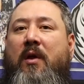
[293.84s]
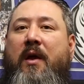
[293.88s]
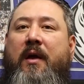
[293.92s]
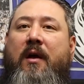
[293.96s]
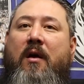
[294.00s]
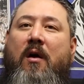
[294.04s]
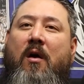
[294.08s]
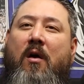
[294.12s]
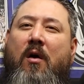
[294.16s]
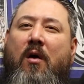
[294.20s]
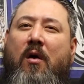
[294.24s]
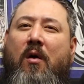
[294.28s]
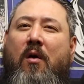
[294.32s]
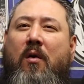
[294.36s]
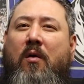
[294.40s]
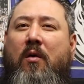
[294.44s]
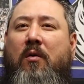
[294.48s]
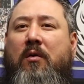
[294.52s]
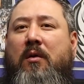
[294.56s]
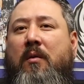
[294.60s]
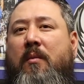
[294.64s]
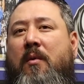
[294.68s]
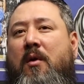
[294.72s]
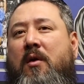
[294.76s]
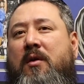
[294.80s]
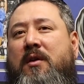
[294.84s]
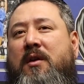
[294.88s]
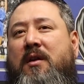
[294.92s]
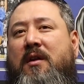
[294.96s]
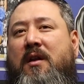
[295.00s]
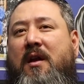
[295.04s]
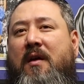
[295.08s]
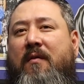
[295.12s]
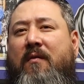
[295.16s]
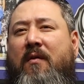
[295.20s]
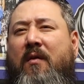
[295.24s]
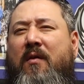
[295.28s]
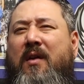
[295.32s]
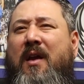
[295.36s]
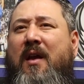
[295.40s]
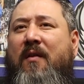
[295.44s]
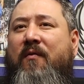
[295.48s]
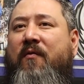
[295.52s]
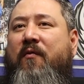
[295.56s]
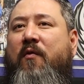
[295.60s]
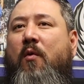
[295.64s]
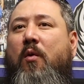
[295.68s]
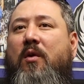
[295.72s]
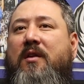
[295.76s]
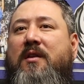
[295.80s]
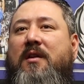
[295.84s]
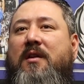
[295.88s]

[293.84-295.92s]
are like, oh, Lamar didn't have. He had 4